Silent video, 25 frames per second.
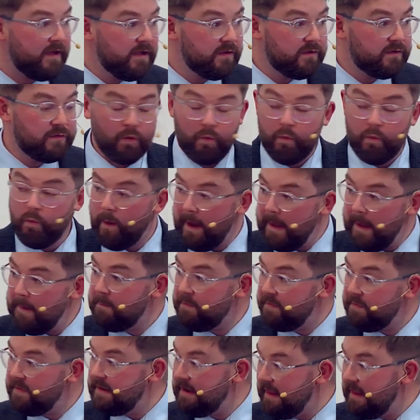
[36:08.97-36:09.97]
to wipe
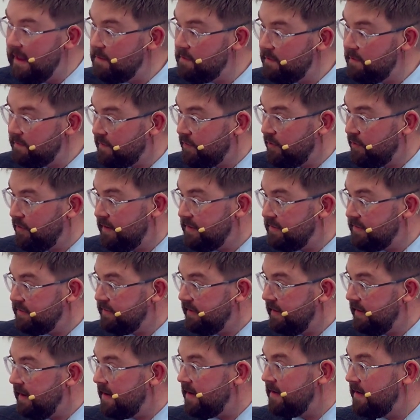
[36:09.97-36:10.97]
the name of
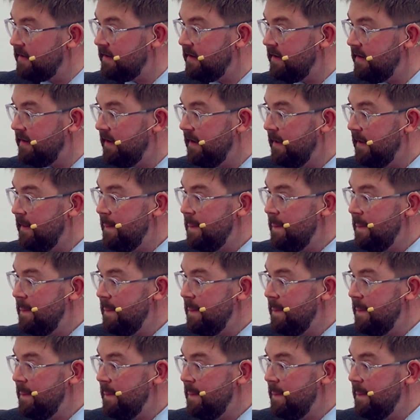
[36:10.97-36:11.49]
Christianity